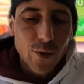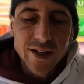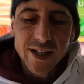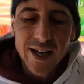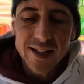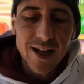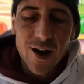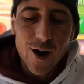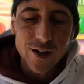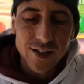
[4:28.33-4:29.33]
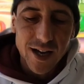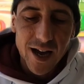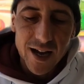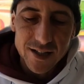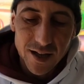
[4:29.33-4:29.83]
when you get the hearts,
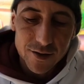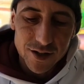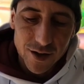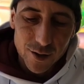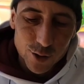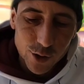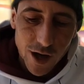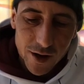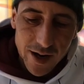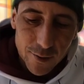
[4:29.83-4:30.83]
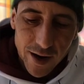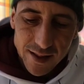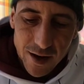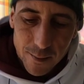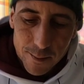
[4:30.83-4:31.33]
guys. That was another $2 hit
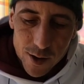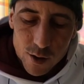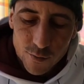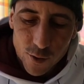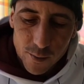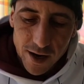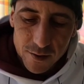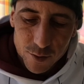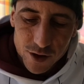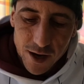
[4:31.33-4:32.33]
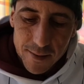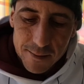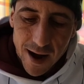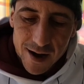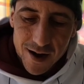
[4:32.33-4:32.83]
right there. Beautiful, man. We're
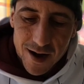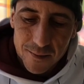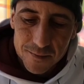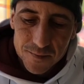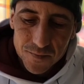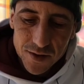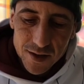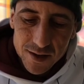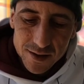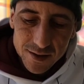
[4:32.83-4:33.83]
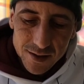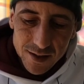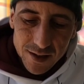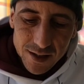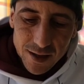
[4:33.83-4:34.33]
coming back up.
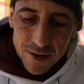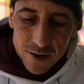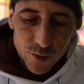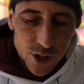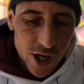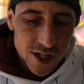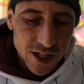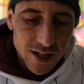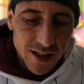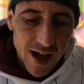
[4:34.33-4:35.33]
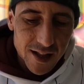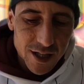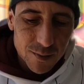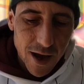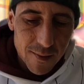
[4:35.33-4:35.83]
Come on, we just need the
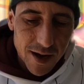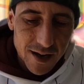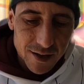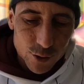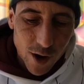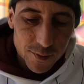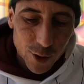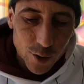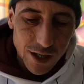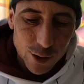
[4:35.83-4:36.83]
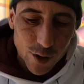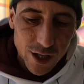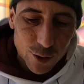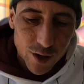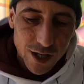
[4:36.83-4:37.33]
lollies, baby. Drop the green,
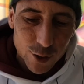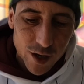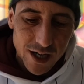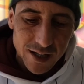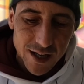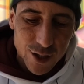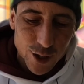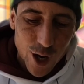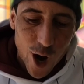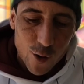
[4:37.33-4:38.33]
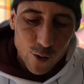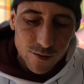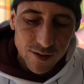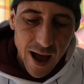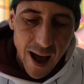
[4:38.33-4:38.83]
green, green, green. Let's go,
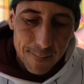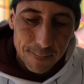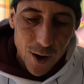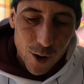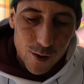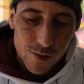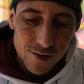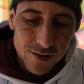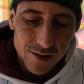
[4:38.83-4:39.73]
Apple.